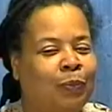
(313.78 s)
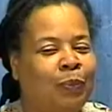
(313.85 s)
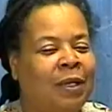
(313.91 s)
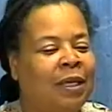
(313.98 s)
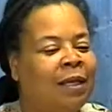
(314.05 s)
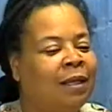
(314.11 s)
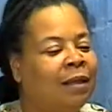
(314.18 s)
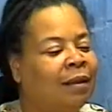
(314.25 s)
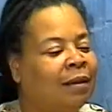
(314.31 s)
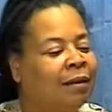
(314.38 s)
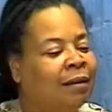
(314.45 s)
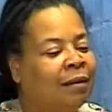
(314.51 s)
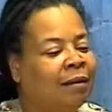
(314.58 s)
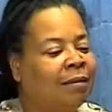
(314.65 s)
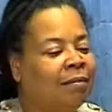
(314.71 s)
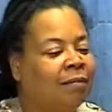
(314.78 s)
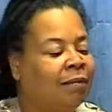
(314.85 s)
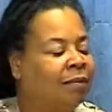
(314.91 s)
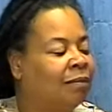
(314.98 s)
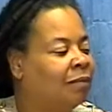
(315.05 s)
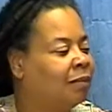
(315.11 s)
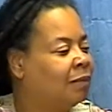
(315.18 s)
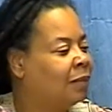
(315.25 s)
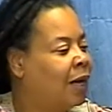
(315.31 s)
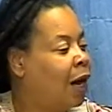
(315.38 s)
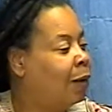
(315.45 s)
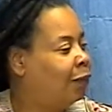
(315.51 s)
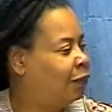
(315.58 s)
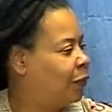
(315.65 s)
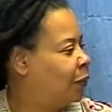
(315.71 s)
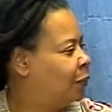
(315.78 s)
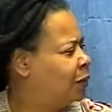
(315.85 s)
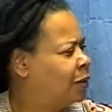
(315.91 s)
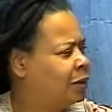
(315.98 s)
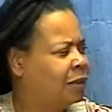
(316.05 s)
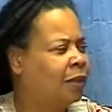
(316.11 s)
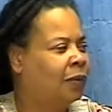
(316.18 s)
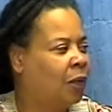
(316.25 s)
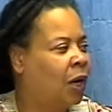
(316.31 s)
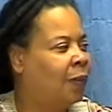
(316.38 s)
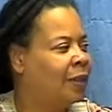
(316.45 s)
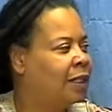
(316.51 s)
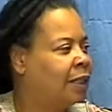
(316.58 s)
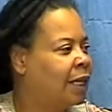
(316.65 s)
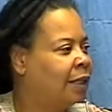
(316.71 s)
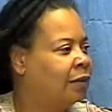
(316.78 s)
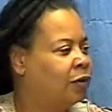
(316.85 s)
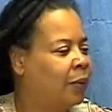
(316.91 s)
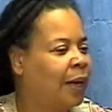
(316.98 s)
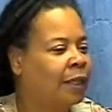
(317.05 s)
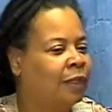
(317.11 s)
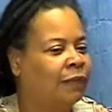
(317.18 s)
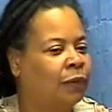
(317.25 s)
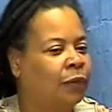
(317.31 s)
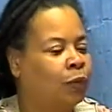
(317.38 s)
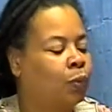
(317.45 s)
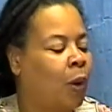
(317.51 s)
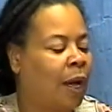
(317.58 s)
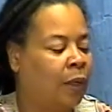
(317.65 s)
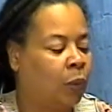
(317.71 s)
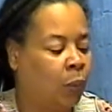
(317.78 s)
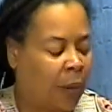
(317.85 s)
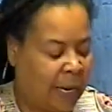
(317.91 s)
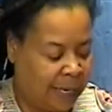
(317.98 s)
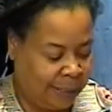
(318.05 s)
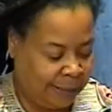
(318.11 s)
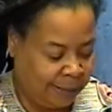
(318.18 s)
be helpful don't always get transferred right away.